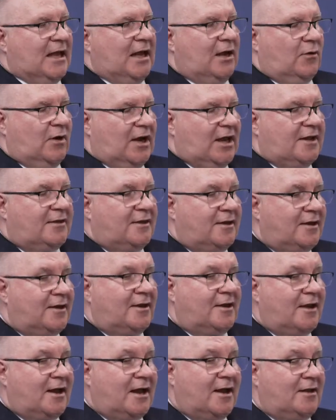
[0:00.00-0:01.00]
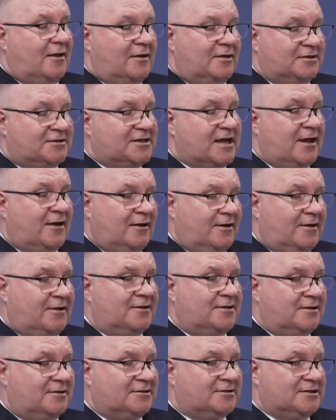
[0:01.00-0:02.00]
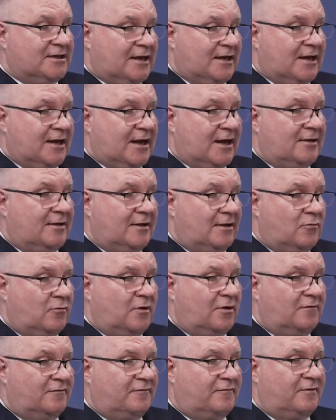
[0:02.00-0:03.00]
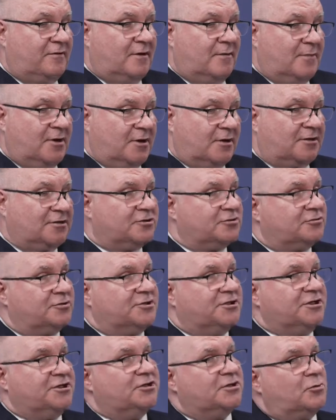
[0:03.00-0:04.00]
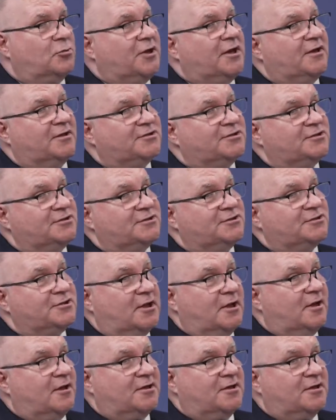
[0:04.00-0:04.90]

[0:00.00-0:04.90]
Well, I think, sadly to say, I think one of America's strategic weaknesses,